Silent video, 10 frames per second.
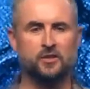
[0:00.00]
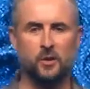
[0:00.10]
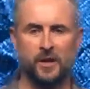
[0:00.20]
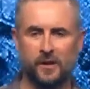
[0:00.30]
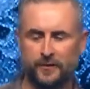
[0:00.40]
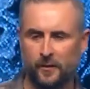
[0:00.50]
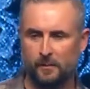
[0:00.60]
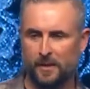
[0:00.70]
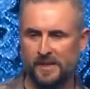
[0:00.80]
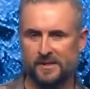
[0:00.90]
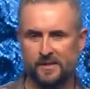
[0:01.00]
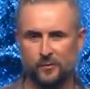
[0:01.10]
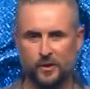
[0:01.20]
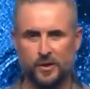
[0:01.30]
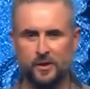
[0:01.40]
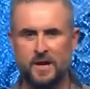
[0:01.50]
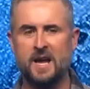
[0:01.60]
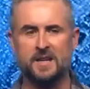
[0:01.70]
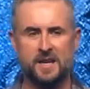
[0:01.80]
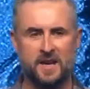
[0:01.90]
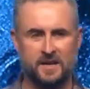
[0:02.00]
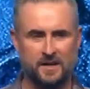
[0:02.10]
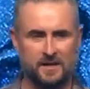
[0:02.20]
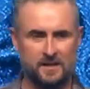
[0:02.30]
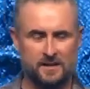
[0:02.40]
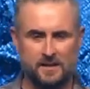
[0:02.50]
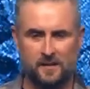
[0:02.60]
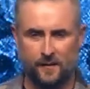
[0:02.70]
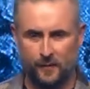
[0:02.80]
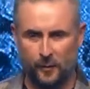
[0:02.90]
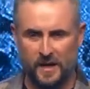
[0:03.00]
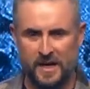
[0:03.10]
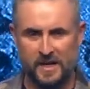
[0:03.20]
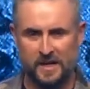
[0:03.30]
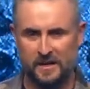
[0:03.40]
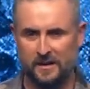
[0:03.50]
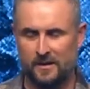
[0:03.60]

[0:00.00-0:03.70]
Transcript: joining us from places where you're not yet free